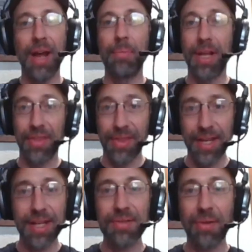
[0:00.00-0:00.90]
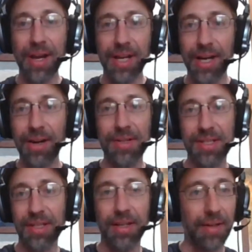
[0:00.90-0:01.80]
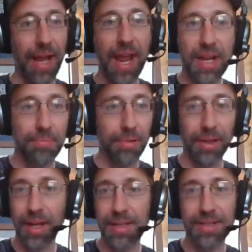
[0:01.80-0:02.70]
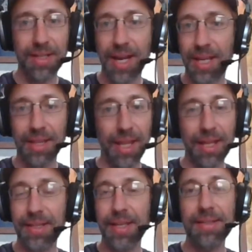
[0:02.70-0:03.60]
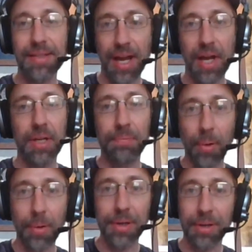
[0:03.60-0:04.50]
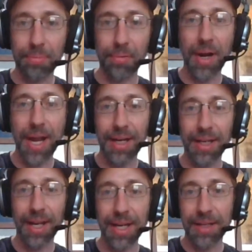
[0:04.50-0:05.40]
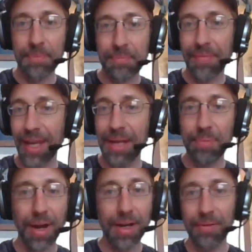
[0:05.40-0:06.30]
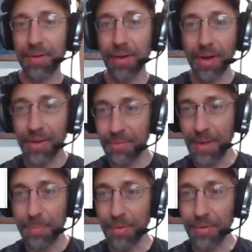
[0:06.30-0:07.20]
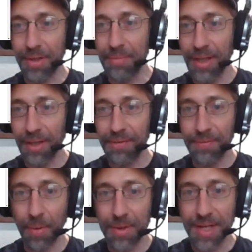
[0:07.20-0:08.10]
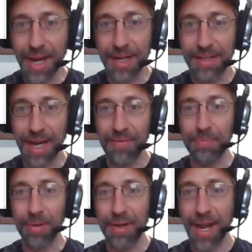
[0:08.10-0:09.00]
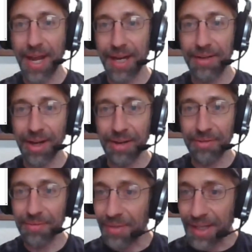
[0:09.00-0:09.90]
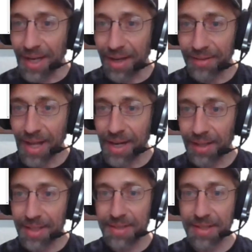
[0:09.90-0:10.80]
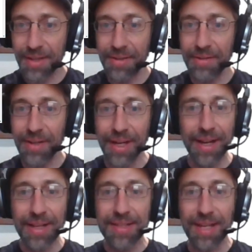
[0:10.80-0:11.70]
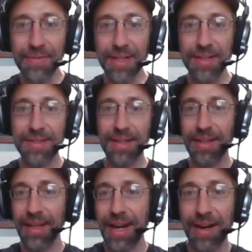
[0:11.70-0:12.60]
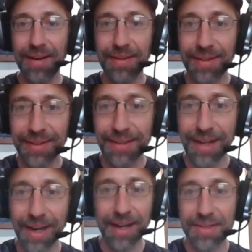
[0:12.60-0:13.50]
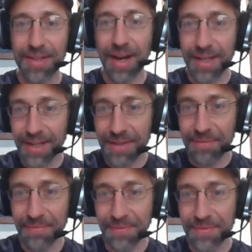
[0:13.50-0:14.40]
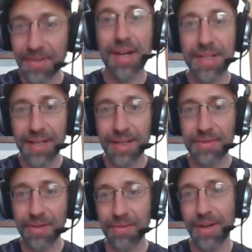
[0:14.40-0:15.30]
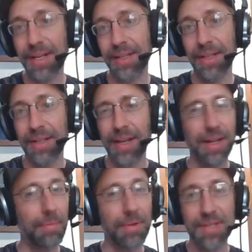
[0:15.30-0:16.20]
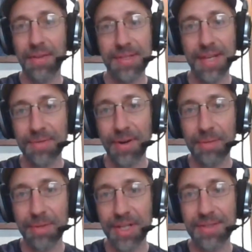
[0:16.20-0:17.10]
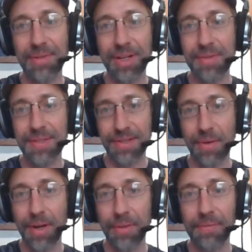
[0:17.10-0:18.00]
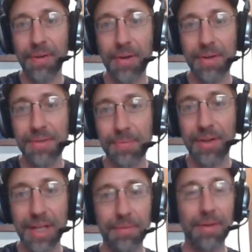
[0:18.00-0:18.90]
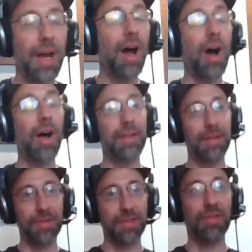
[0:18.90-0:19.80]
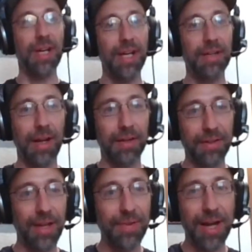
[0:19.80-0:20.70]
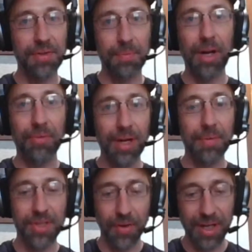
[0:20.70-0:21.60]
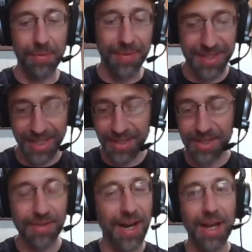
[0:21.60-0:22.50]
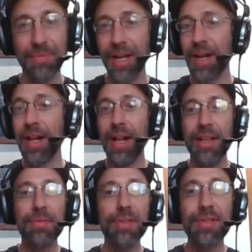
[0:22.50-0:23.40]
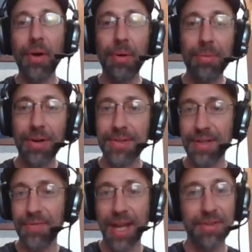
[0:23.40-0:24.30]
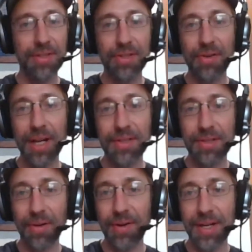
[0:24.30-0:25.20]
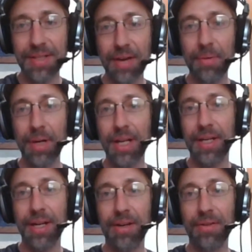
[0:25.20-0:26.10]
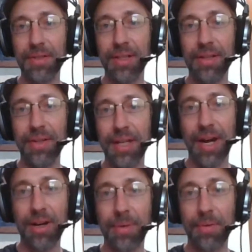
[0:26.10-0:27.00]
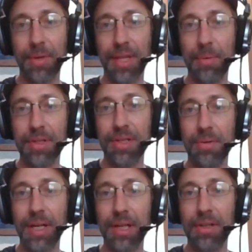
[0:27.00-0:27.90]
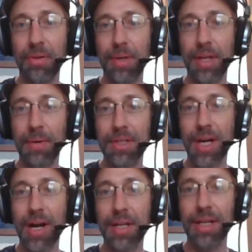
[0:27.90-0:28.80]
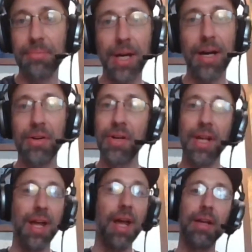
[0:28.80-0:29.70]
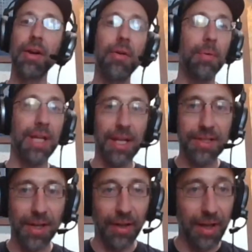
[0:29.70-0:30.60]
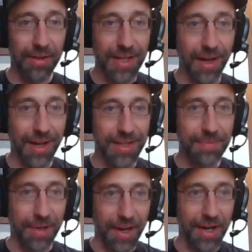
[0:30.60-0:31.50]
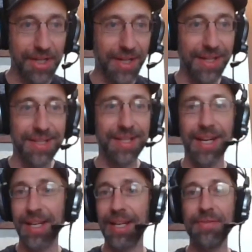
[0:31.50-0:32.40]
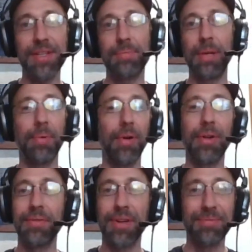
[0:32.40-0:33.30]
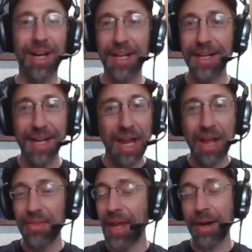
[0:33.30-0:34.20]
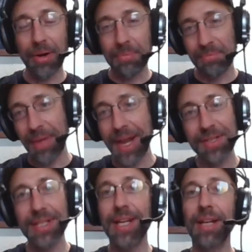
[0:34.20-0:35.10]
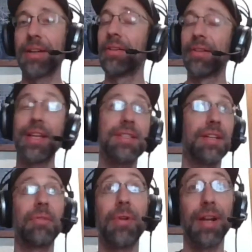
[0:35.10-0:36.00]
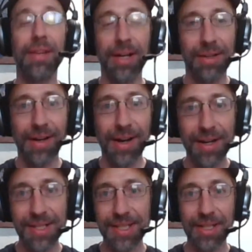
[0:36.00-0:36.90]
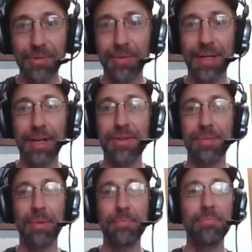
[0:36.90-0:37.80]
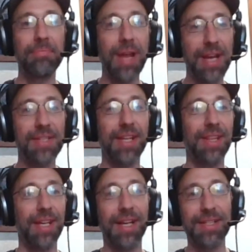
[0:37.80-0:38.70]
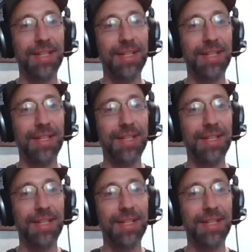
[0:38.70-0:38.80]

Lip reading: But this right here is the A plus. Like this is how you port your brand. Like he brought over all these people: Camilla, Forte, David Burnett, Raquel, Natalicchio, Stephanie Sinclair, Shadya Jarecke. I'm going to say all these names wrong, but she's the one who was showing all the photos while he on screen on Clubhouse while Rick was showing them his Instagram. This was so immersive. They had such great stories. Everybody in here clearly cared about what they were doing, knew what they were talking about. Go to Against All Odds Productions. Like, give these people all of your money. They are amazing. Listen to one of their talks. You will hear some amazing things.